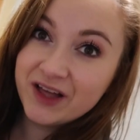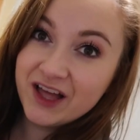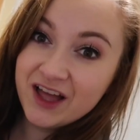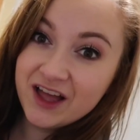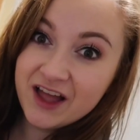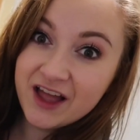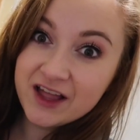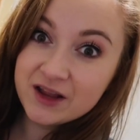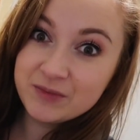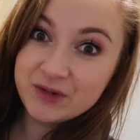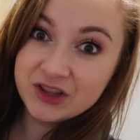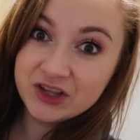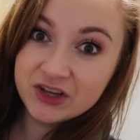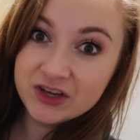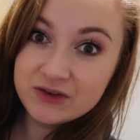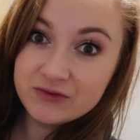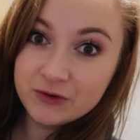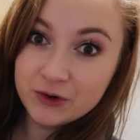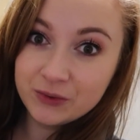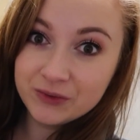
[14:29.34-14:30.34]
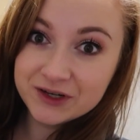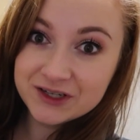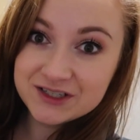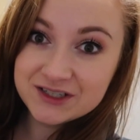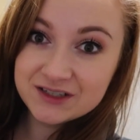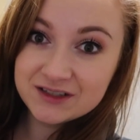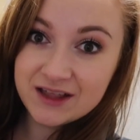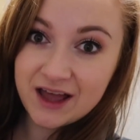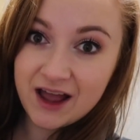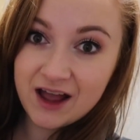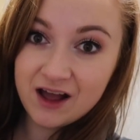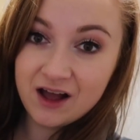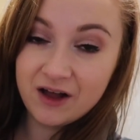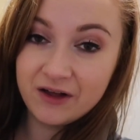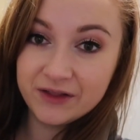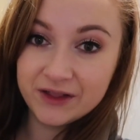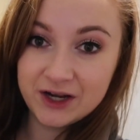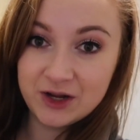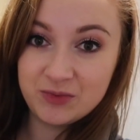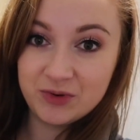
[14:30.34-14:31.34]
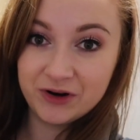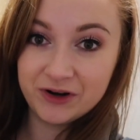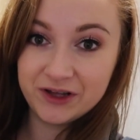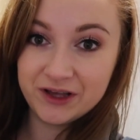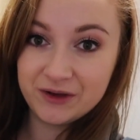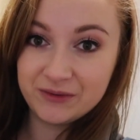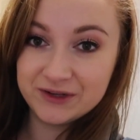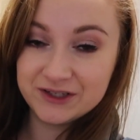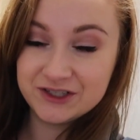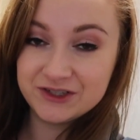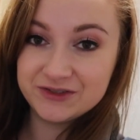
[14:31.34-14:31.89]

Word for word: But I had been looking forward to that holiday party I went